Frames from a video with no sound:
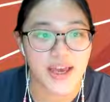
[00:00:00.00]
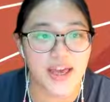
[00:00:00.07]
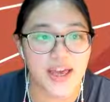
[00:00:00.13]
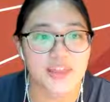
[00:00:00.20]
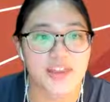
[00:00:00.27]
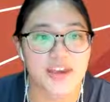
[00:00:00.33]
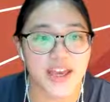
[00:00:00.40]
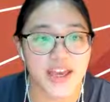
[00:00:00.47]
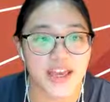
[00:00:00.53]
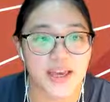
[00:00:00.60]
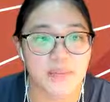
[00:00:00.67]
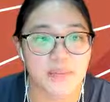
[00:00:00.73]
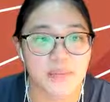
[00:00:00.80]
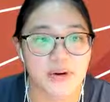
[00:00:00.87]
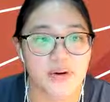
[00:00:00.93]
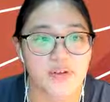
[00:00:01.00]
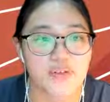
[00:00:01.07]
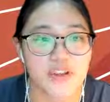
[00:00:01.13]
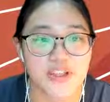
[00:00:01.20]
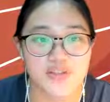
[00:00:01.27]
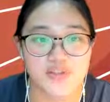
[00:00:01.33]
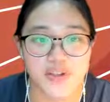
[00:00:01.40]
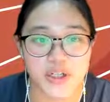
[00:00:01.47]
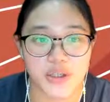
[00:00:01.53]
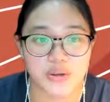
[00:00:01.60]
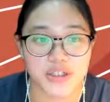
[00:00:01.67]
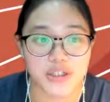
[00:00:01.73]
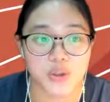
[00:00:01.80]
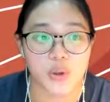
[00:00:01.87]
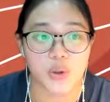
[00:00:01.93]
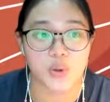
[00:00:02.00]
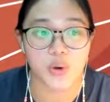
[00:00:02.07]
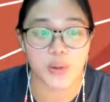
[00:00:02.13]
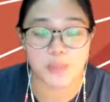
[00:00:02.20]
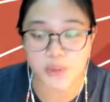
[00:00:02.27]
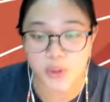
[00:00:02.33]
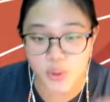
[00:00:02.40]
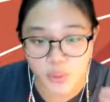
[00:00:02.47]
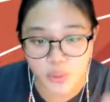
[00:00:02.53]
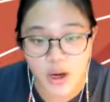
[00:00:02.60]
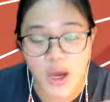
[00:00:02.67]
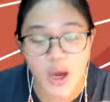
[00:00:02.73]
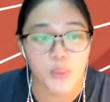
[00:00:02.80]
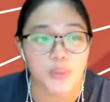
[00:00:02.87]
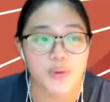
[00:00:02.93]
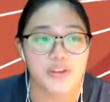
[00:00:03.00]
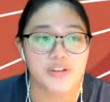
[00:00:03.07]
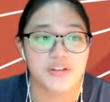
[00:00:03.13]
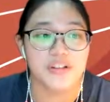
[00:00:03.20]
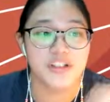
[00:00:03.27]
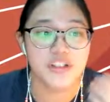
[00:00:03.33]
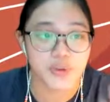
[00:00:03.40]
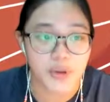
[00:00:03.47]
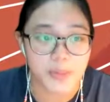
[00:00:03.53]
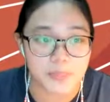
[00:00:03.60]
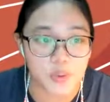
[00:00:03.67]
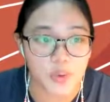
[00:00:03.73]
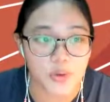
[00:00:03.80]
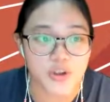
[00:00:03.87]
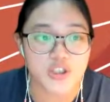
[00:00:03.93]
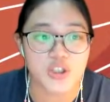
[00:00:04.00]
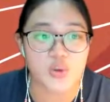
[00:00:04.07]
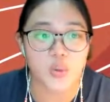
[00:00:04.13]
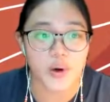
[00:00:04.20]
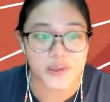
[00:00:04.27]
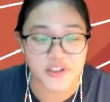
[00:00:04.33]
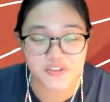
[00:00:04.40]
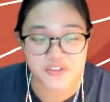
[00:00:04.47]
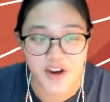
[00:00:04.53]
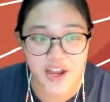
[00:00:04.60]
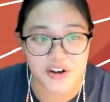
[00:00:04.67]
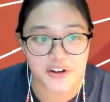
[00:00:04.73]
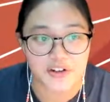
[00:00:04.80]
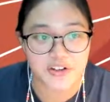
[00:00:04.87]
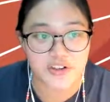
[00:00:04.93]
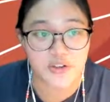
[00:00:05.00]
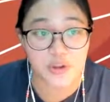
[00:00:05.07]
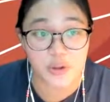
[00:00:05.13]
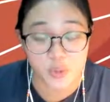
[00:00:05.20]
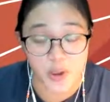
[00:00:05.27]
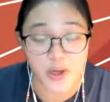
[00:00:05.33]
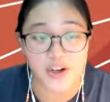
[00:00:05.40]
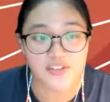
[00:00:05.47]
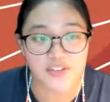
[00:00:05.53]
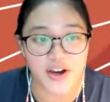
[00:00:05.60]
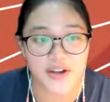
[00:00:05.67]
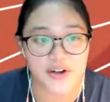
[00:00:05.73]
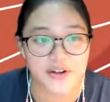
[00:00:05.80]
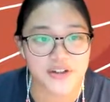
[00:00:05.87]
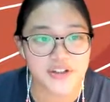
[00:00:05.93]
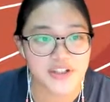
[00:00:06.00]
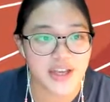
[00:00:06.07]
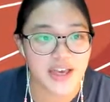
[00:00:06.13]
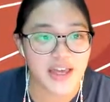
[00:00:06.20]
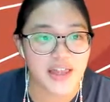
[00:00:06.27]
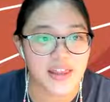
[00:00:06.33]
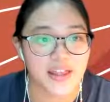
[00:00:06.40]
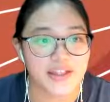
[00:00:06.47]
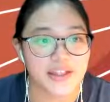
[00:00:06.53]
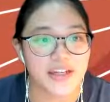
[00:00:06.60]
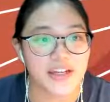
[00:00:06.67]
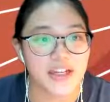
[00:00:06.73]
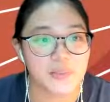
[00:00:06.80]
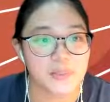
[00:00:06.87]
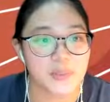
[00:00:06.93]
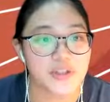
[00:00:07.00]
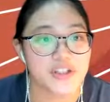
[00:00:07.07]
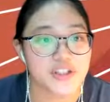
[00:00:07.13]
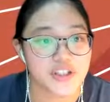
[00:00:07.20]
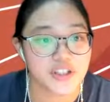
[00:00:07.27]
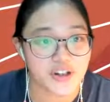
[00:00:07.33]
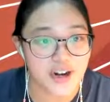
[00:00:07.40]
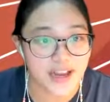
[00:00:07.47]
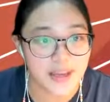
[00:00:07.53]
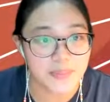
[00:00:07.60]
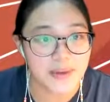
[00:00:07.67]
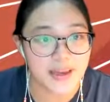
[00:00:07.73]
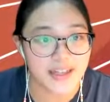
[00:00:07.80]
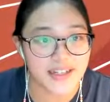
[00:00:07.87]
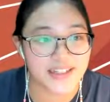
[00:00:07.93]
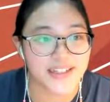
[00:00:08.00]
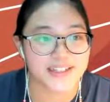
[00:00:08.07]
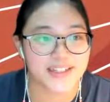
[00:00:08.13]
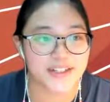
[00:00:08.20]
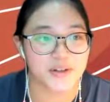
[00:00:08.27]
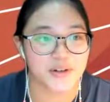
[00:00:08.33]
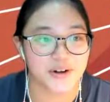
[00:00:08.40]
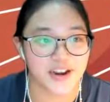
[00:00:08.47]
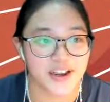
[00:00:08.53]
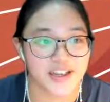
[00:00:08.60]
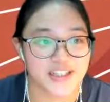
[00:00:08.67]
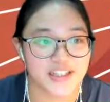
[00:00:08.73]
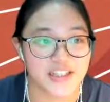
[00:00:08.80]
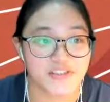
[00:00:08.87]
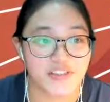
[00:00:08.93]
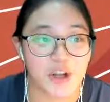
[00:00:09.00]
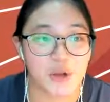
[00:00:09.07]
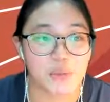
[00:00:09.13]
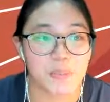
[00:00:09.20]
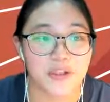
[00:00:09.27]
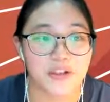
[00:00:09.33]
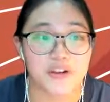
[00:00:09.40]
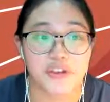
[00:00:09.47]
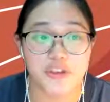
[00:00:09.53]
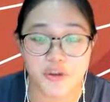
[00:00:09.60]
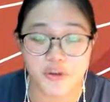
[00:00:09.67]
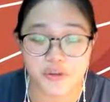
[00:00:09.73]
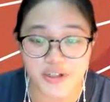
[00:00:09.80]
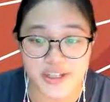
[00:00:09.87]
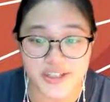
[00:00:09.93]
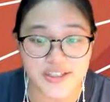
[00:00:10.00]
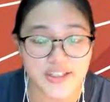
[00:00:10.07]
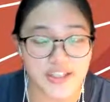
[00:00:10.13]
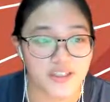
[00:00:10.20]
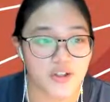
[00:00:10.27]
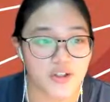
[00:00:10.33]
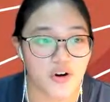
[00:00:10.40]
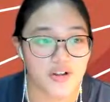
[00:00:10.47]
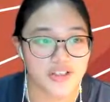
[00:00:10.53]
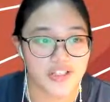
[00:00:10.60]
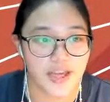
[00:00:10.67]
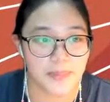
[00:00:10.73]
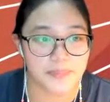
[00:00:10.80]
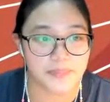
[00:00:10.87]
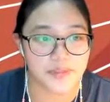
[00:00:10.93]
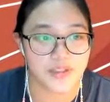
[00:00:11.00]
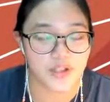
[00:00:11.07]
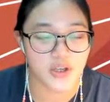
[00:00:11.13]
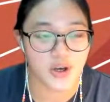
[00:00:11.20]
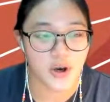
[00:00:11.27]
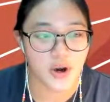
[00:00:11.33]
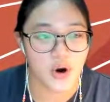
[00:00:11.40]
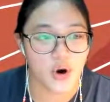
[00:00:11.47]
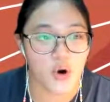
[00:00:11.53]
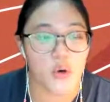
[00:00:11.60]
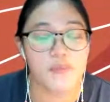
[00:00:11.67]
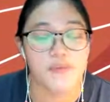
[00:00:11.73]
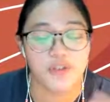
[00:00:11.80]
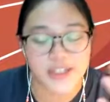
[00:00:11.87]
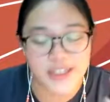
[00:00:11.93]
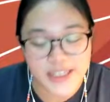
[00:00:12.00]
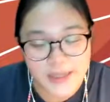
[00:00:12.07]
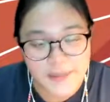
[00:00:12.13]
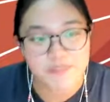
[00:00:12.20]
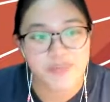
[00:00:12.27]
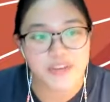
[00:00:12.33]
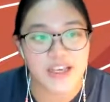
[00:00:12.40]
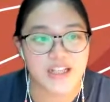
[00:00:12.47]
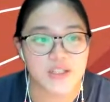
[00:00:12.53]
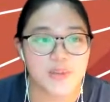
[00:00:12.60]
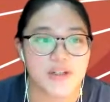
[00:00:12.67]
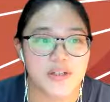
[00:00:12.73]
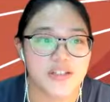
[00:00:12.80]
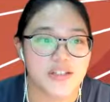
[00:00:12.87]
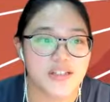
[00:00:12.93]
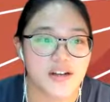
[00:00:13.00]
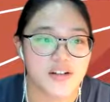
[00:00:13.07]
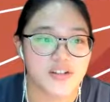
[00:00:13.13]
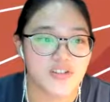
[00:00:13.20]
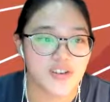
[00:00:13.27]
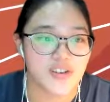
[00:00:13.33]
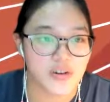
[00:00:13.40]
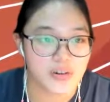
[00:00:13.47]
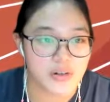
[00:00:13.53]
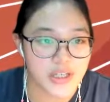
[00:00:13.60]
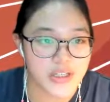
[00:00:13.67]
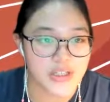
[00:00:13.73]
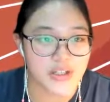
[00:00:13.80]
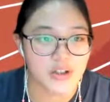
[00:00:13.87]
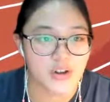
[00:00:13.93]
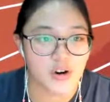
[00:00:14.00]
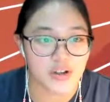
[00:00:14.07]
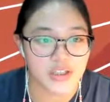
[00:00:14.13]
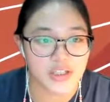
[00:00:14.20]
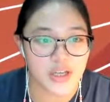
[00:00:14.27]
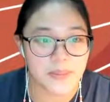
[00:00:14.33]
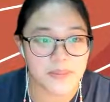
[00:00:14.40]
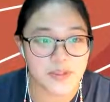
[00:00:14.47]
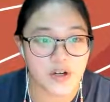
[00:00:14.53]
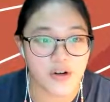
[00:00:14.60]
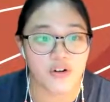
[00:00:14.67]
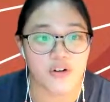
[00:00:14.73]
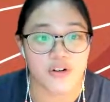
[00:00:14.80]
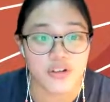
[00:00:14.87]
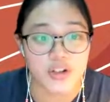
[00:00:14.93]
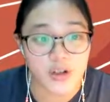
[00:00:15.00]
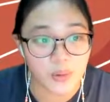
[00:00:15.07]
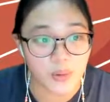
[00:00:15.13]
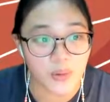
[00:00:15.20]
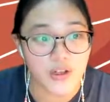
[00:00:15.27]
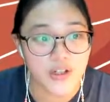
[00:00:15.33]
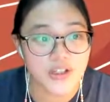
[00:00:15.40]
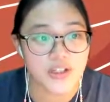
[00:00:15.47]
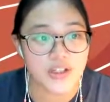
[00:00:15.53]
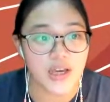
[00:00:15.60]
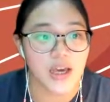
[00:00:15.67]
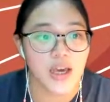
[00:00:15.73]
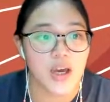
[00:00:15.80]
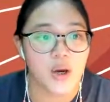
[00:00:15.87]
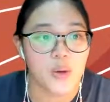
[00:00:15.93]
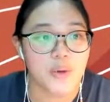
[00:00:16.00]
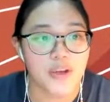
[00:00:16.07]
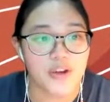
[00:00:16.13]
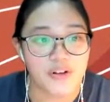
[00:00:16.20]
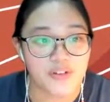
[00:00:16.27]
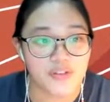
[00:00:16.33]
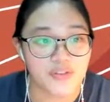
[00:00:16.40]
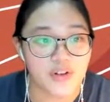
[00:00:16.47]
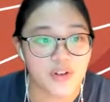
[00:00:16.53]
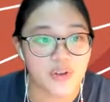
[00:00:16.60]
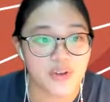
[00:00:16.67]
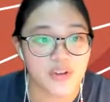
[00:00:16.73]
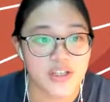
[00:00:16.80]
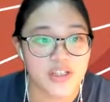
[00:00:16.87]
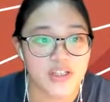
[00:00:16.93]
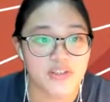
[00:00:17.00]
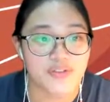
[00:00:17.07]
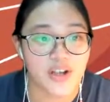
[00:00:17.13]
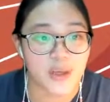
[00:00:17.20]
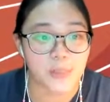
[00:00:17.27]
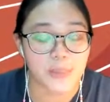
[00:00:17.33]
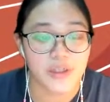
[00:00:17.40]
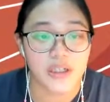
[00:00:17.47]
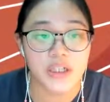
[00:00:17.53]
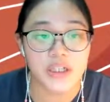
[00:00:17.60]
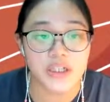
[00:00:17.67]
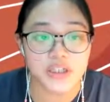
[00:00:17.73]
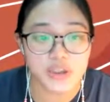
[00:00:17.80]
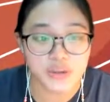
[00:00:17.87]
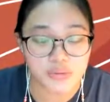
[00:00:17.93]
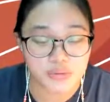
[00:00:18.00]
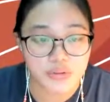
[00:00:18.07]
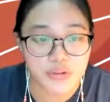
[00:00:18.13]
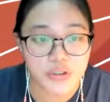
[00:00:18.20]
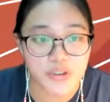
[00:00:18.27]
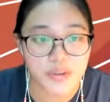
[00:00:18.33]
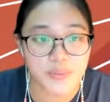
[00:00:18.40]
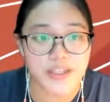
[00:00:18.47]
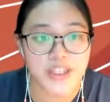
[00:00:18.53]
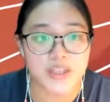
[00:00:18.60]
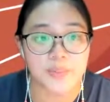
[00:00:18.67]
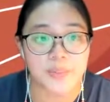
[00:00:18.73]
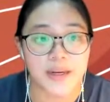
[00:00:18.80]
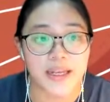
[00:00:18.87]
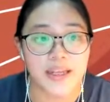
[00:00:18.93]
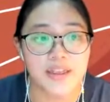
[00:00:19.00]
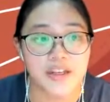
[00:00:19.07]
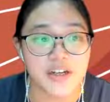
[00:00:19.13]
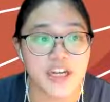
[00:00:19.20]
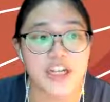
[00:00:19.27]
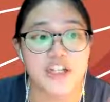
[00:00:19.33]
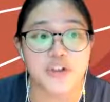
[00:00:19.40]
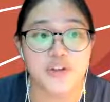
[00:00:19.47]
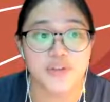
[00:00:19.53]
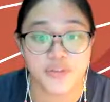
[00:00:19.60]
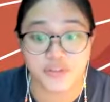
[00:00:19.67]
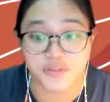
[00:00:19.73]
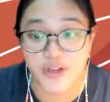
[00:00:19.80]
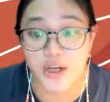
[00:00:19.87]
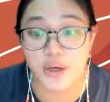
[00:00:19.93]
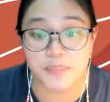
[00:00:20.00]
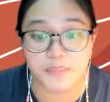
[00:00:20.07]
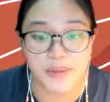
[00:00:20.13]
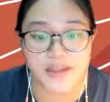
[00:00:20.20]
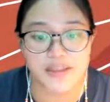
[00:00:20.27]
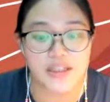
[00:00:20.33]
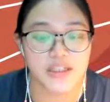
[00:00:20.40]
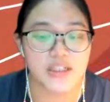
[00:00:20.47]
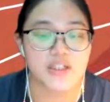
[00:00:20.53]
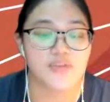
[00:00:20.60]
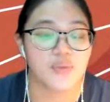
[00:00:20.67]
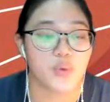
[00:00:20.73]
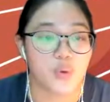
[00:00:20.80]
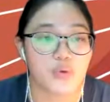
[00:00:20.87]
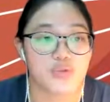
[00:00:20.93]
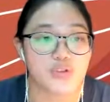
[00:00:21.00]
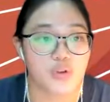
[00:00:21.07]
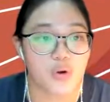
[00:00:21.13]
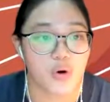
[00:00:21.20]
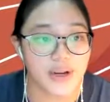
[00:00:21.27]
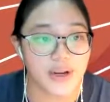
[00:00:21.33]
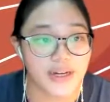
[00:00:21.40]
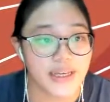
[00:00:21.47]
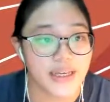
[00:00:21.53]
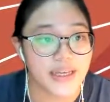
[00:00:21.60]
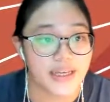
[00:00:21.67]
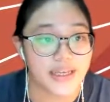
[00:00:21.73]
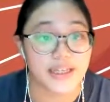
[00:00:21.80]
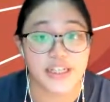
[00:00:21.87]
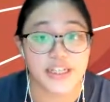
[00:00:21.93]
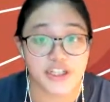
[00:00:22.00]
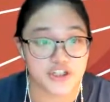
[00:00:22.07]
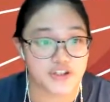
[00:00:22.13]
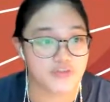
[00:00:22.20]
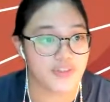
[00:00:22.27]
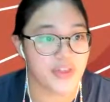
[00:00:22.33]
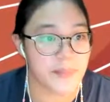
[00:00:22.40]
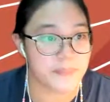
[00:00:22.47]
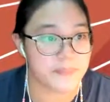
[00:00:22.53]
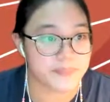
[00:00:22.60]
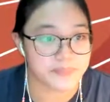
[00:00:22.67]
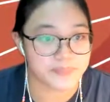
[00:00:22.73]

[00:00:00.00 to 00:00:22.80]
and the aim of this video is to equip you with descriptors, quantifiers, or qualifiers that can help you describe and categorize developmental theories and concepts. Hopefully, as we discuss theories and concepts across our course, we can refer to these developmental issues to explain the nature of development that is focused on in each of them.